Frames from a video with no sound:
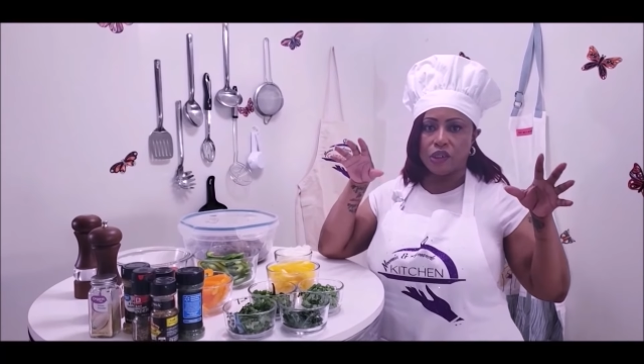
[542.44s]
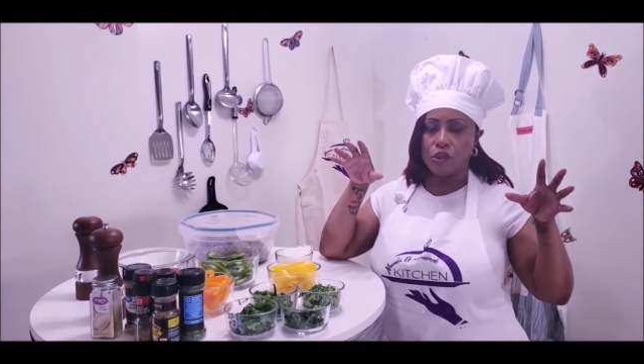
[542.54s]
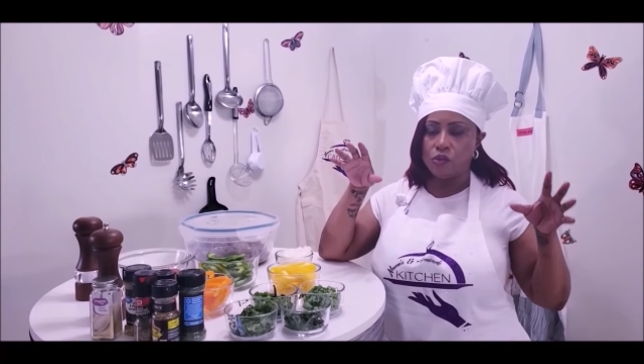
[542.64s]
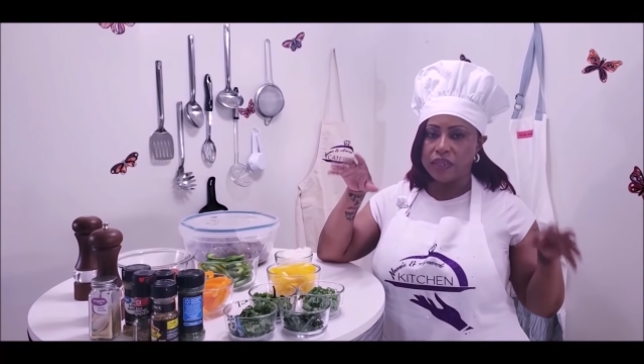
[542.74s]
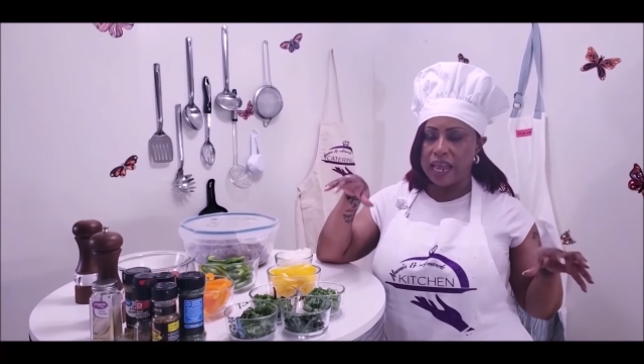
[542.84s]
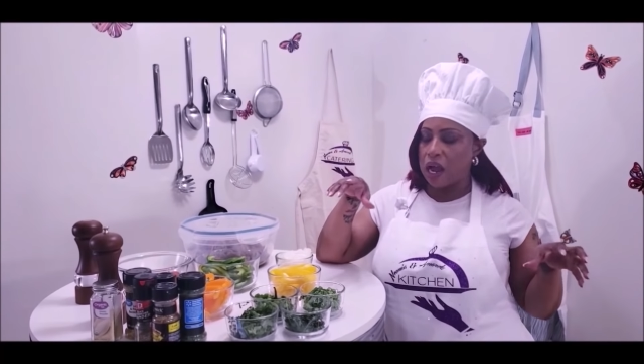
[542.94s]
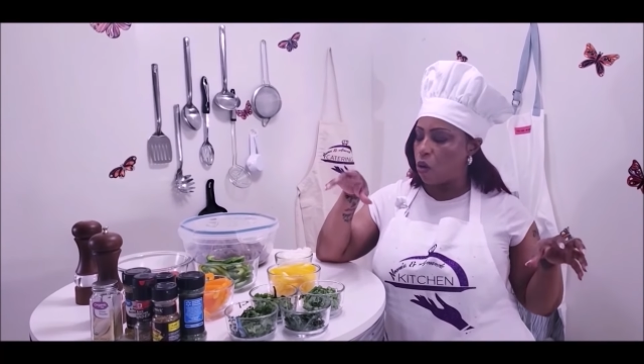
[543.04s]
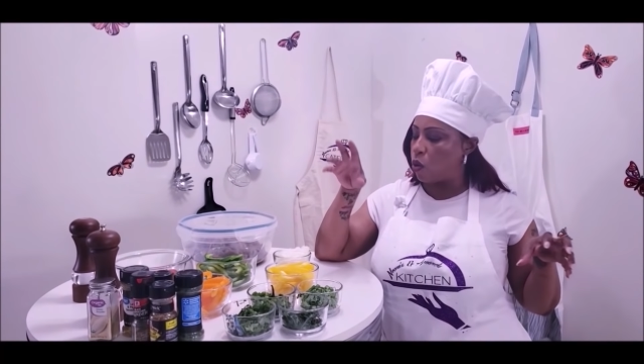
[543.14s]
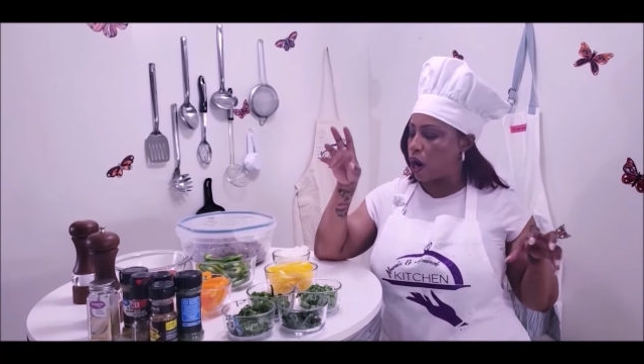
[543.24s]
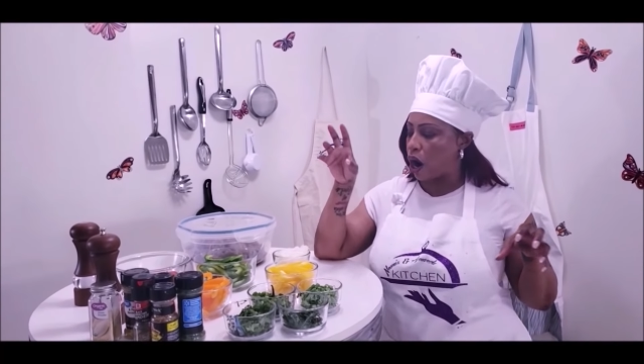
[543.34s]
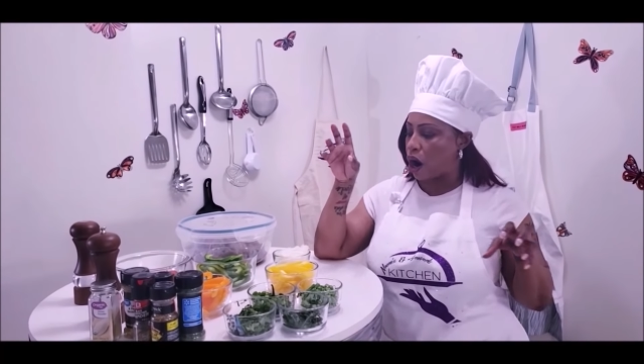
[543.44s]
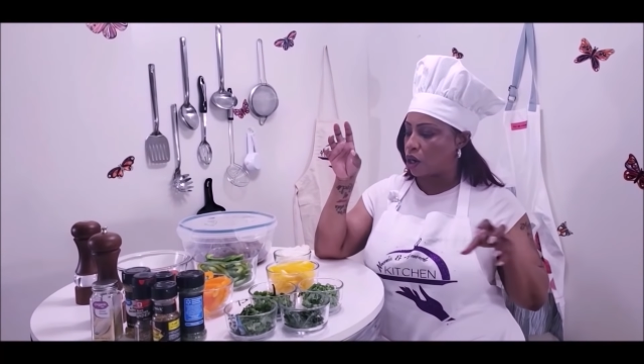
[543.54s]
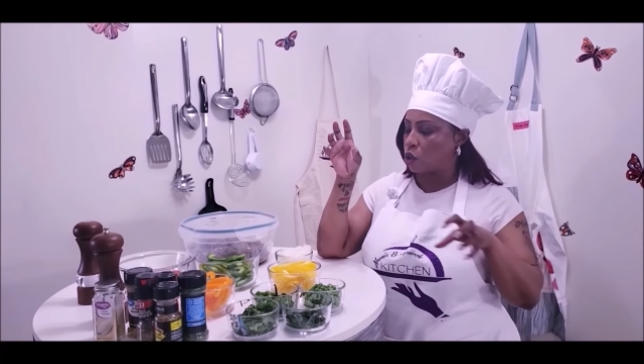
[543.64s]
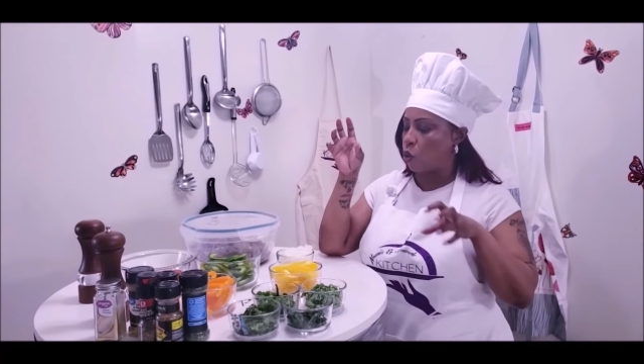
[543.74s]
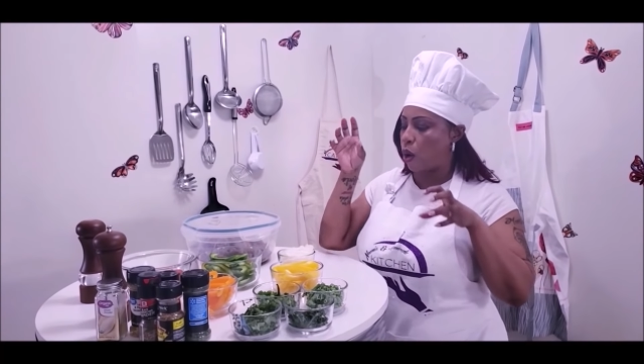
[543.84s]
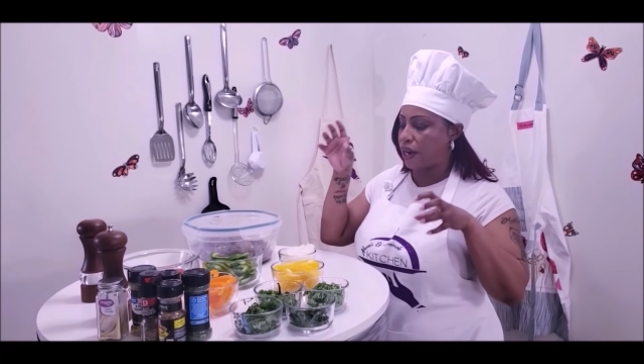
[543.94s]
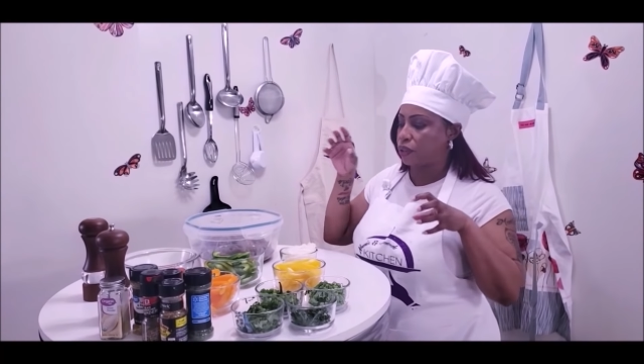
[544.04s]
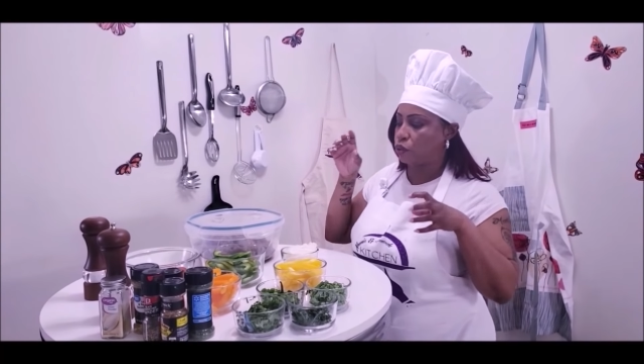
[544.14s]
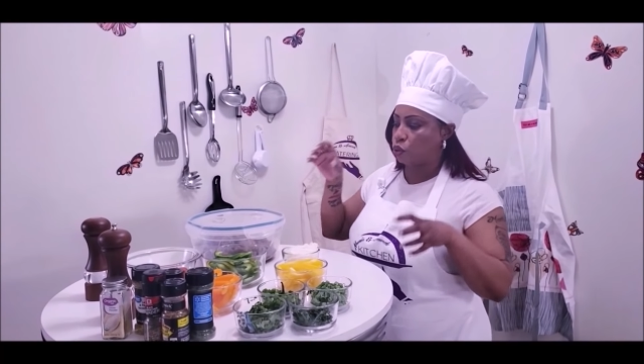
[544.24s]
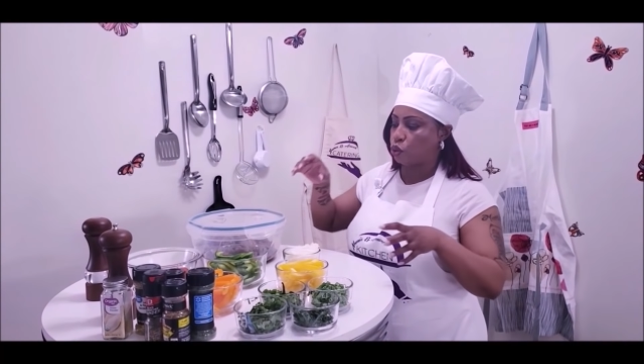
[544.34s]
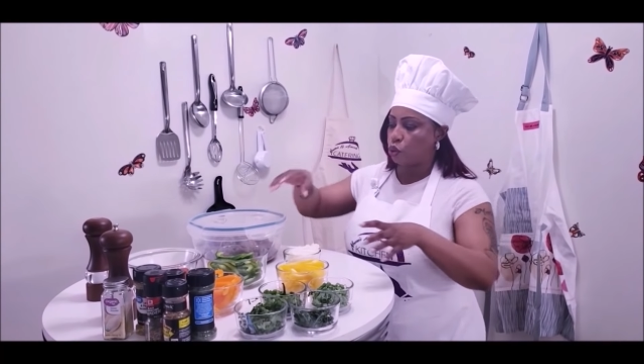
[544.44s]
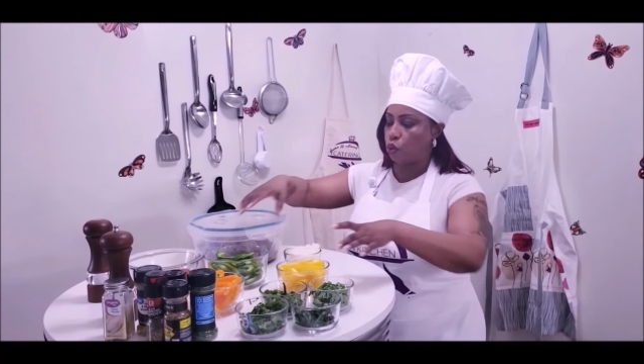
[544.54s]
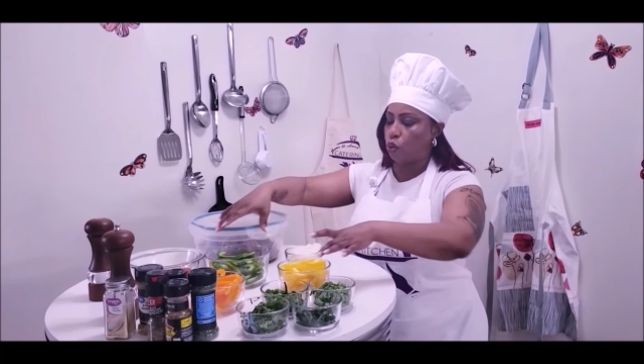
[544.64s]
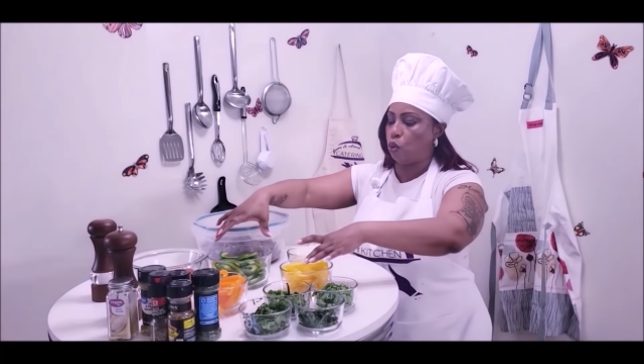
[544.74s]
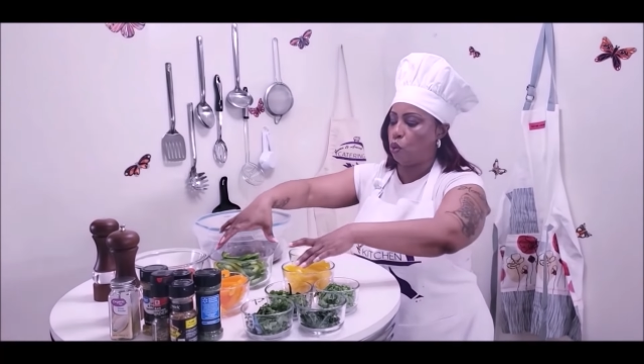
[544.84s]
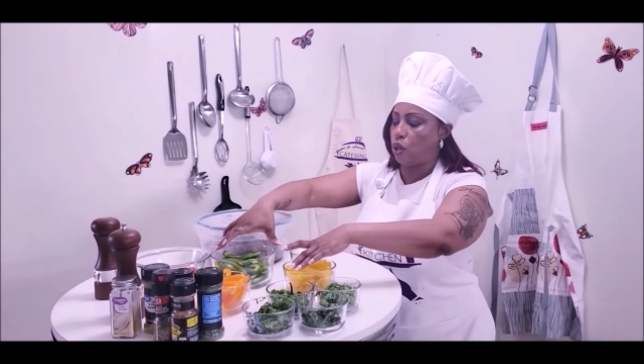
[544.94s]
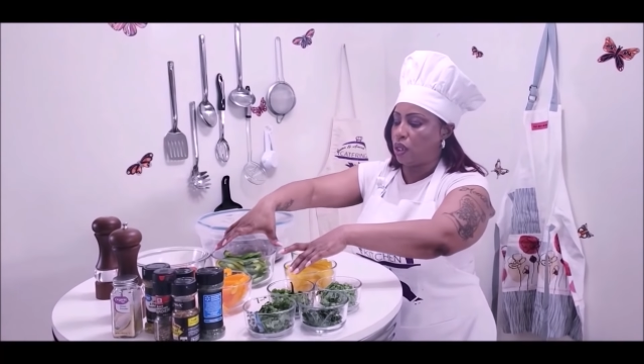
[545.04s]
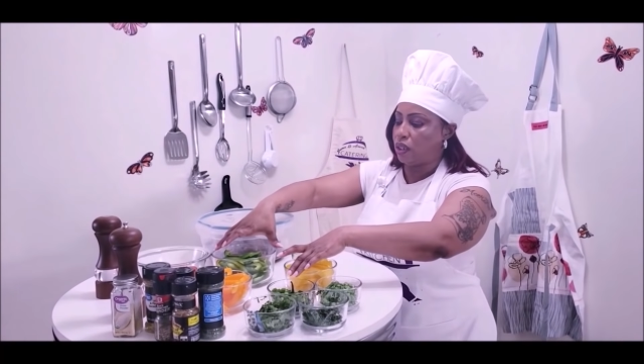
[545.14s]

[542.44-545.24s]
gonna do now, we are going to